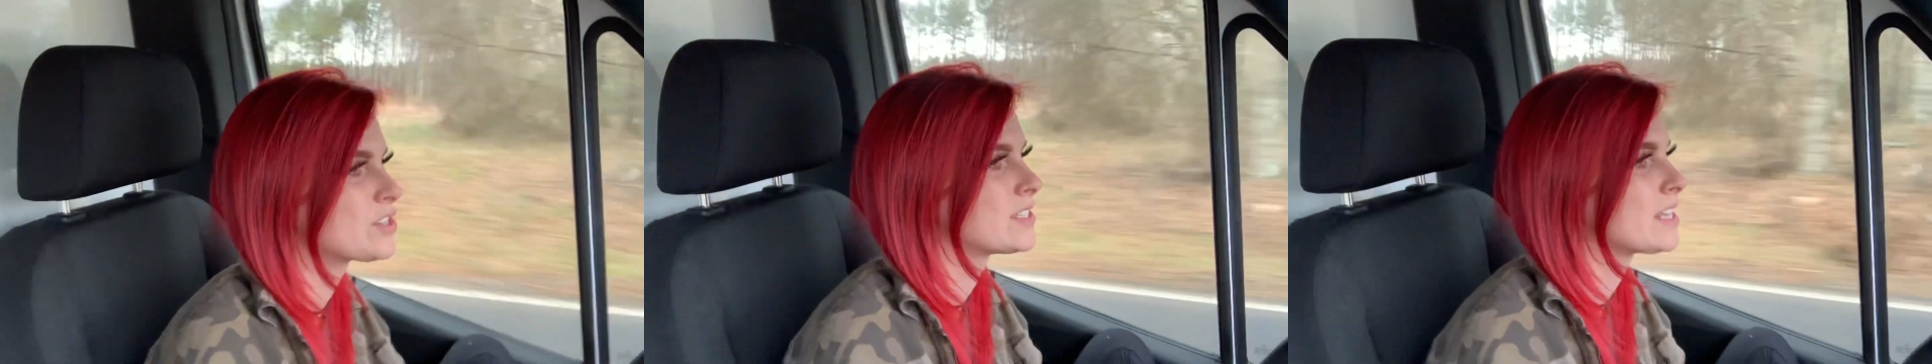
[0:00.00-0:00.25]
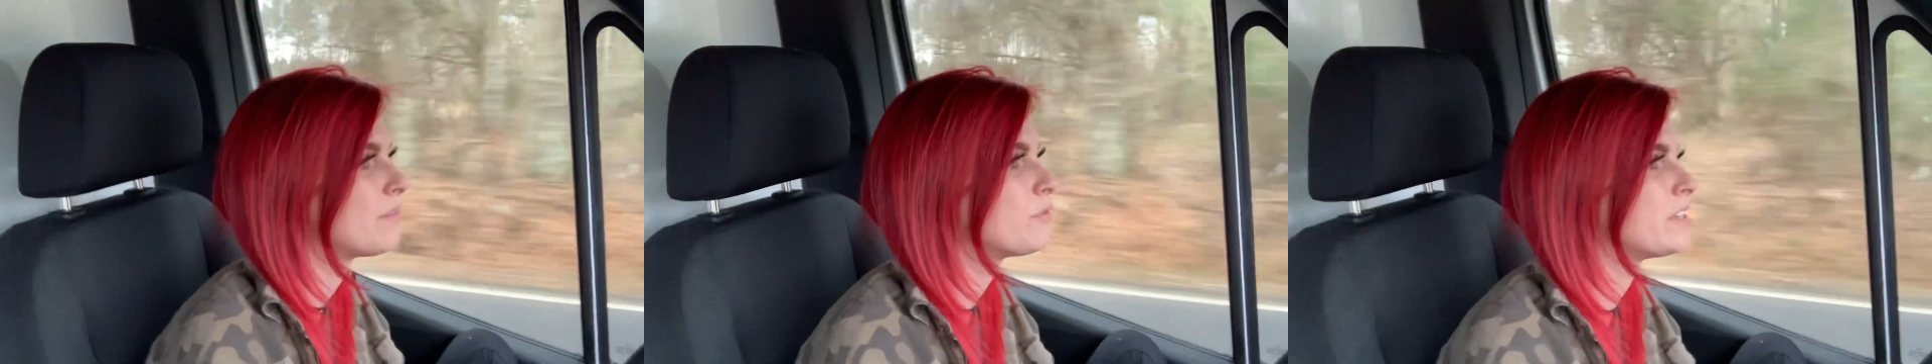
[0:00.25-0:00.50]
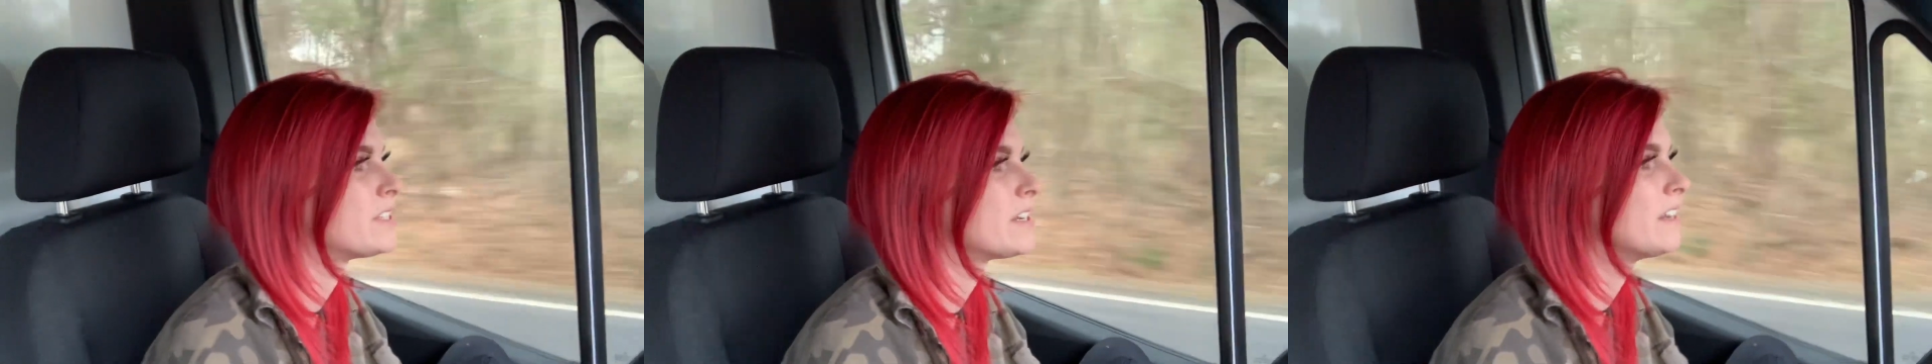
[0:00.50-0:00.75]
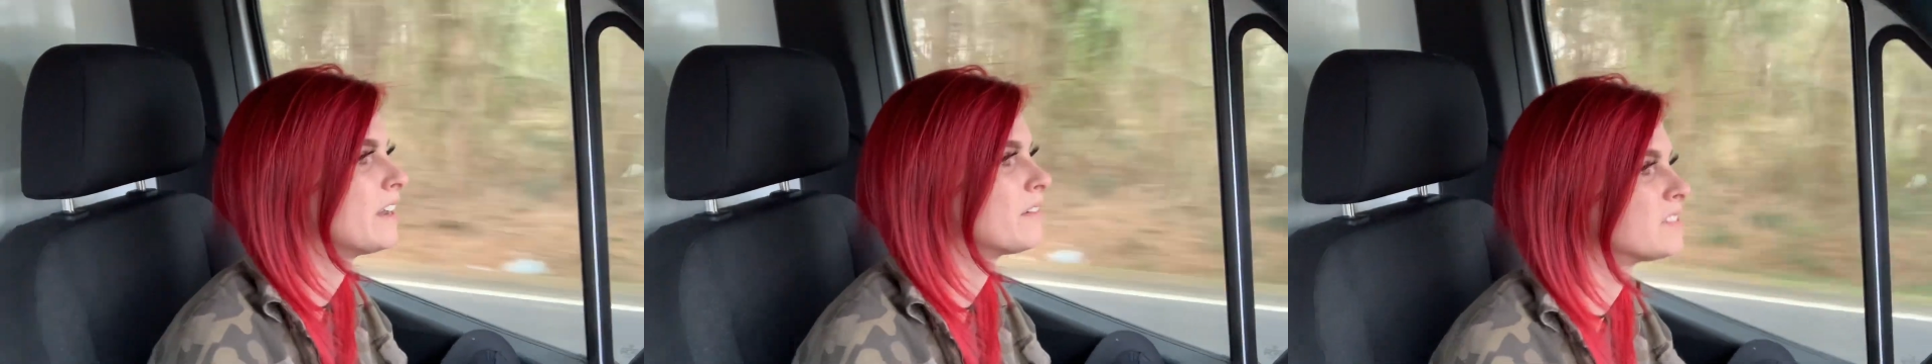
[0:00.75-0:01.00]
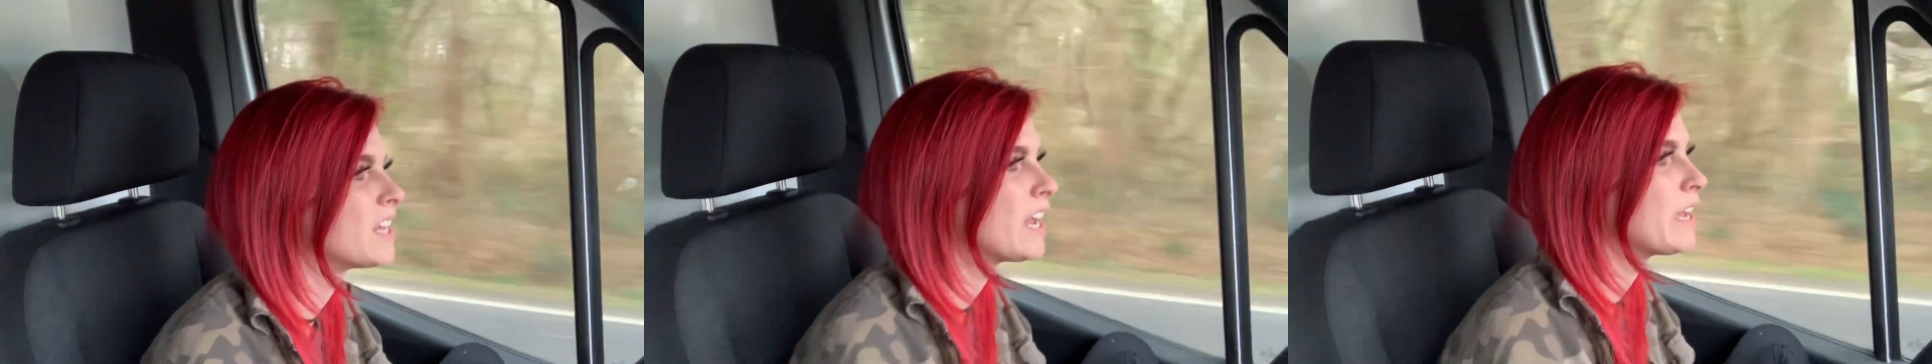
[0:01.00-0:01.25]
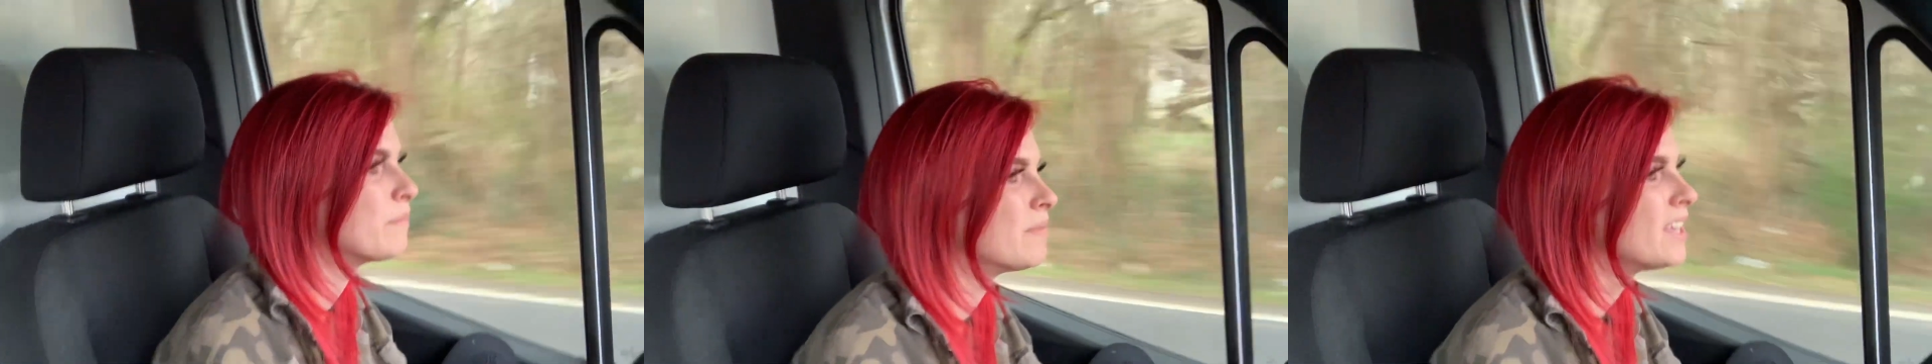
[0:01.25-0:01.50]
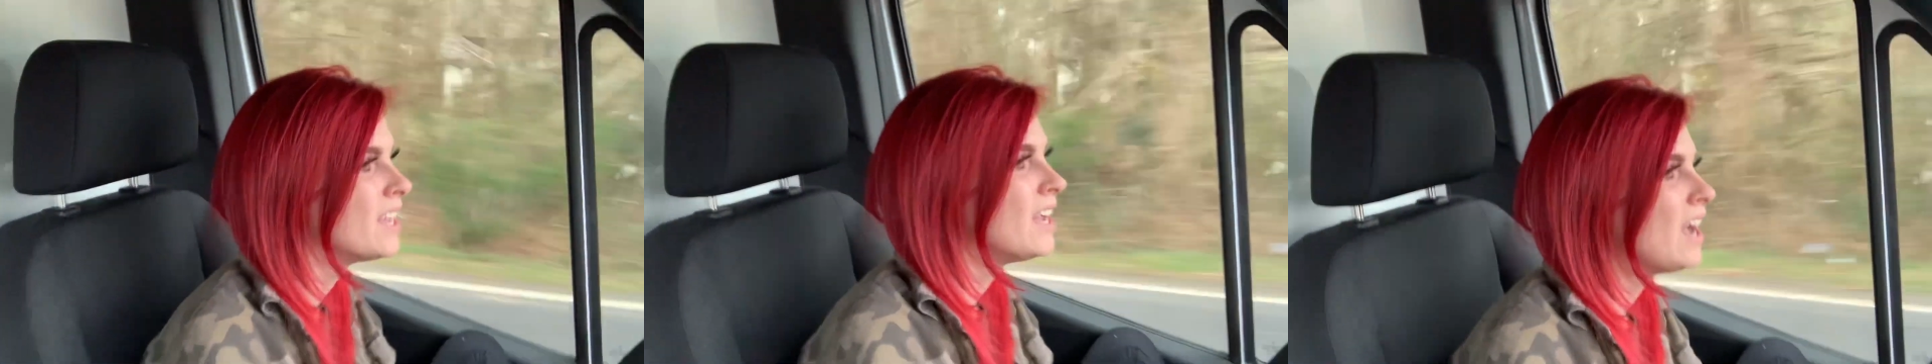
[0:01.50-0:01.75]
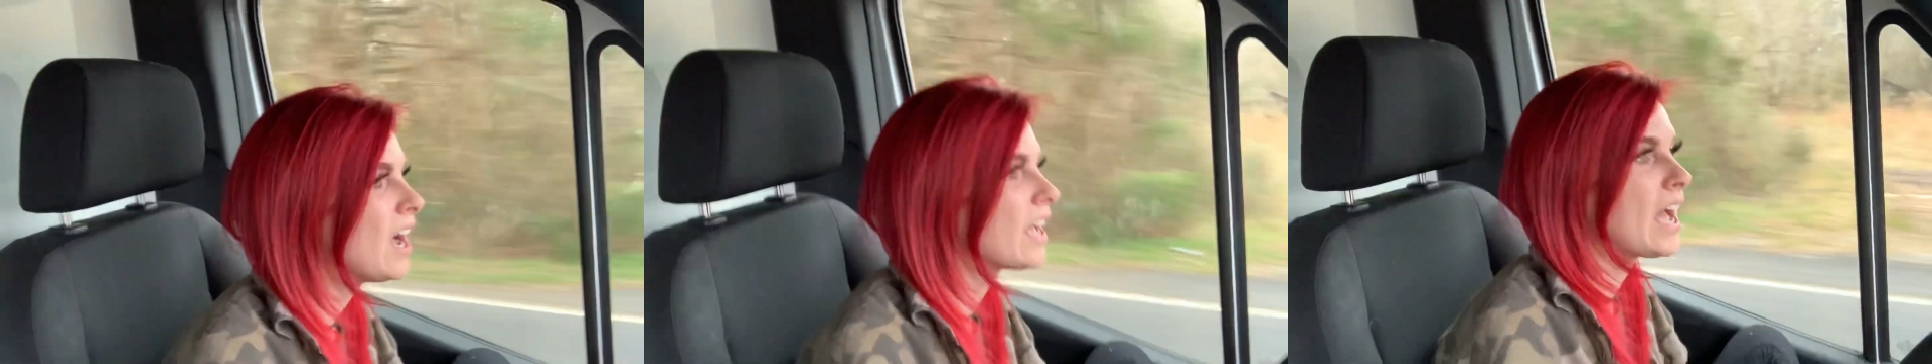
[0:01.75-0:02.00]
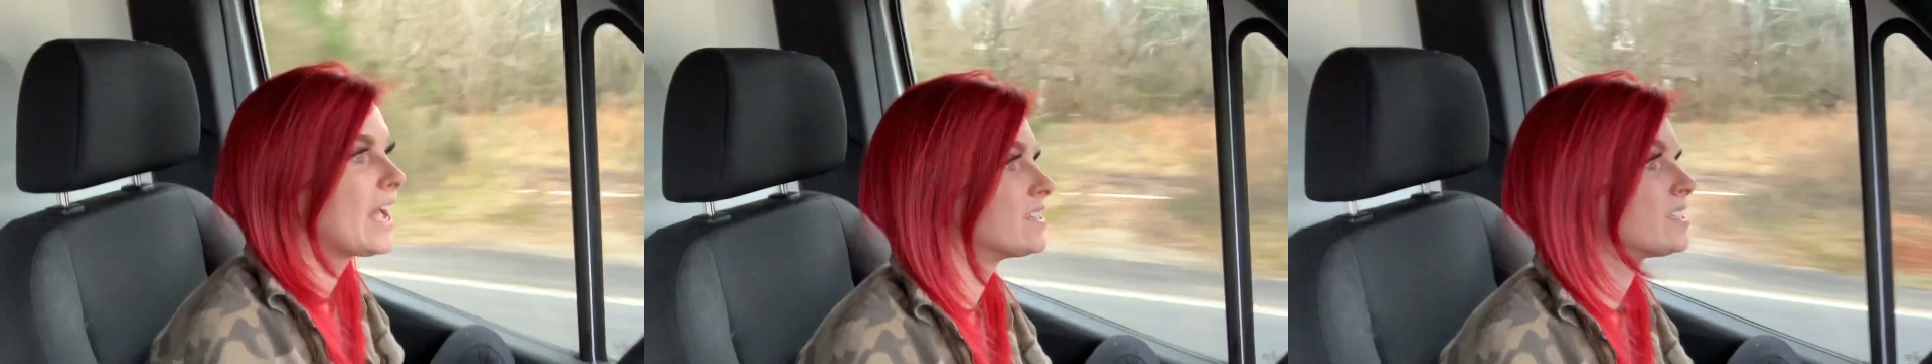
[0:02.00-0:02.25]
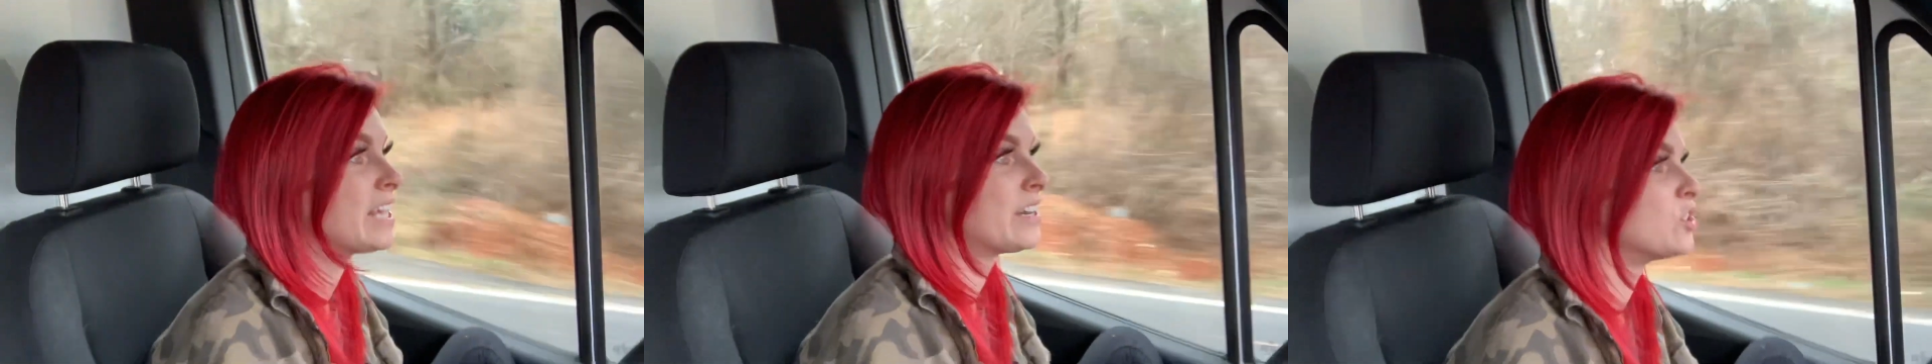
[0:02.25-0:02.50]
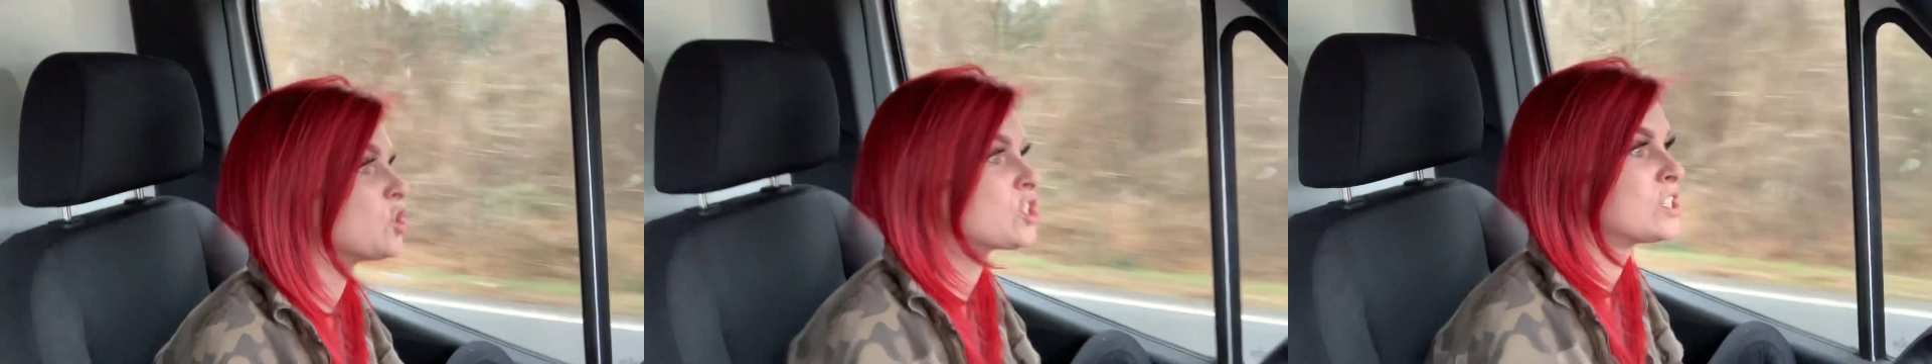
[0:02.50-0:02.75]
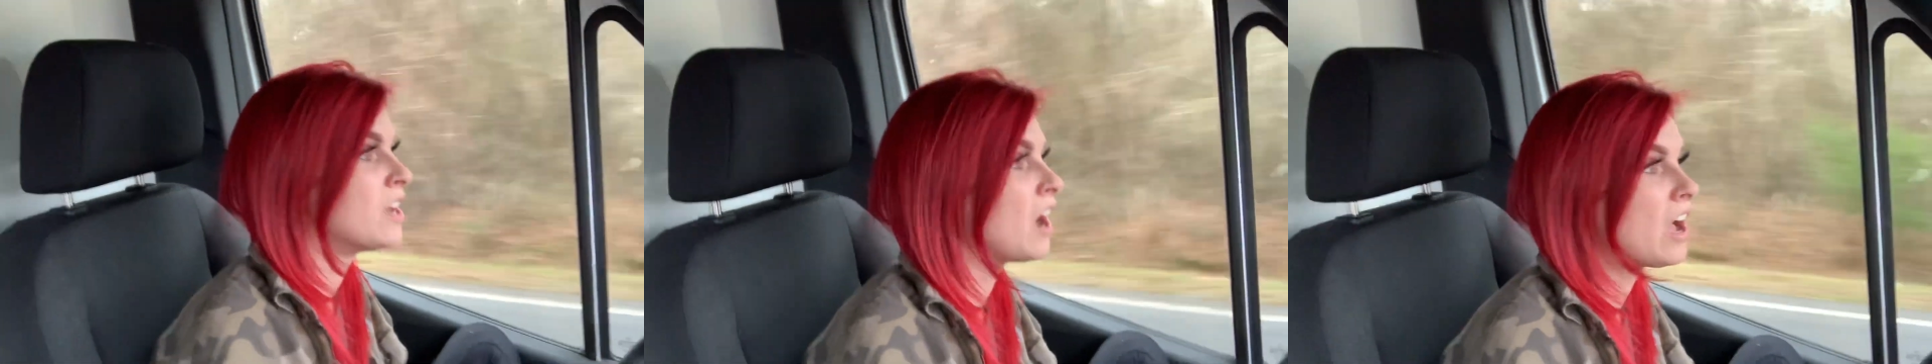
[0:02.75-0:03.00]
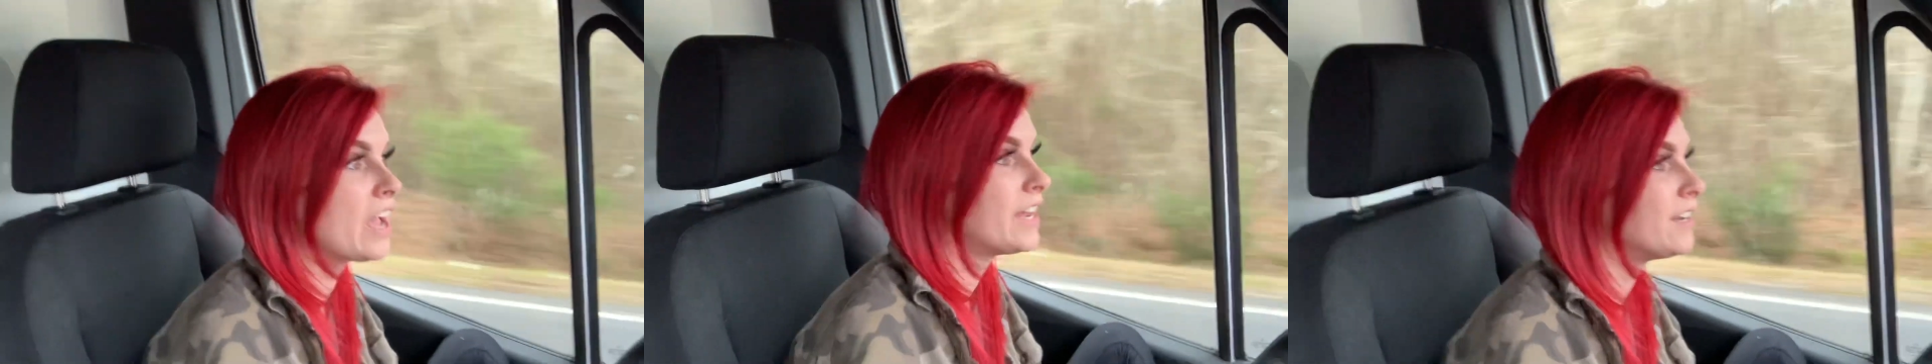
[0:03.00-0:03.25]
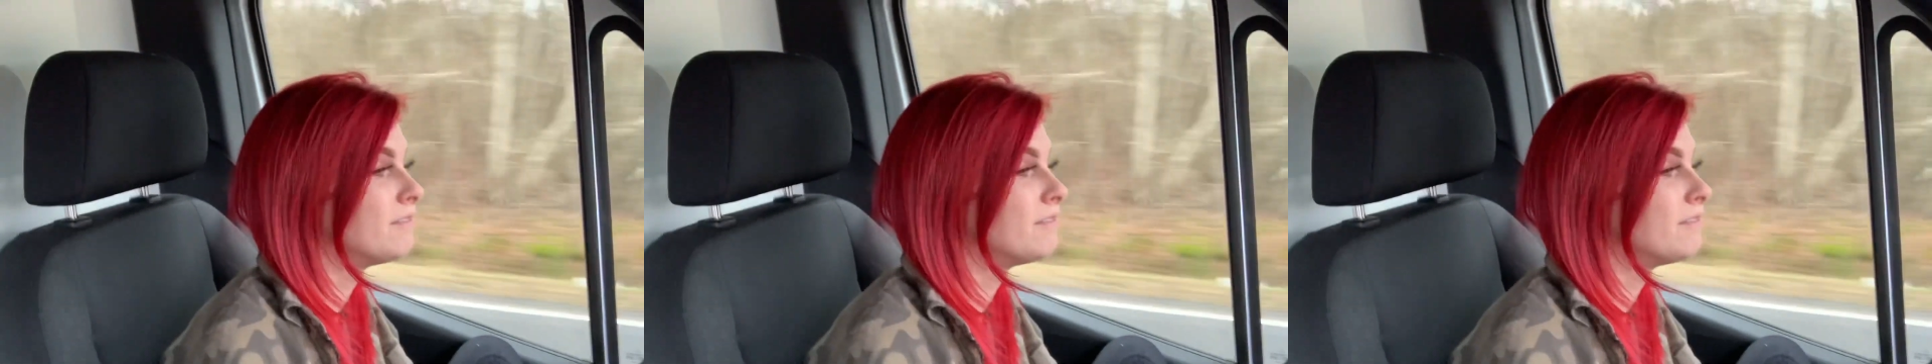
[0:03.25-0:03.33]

because I've wasted enough time on guys that are just not,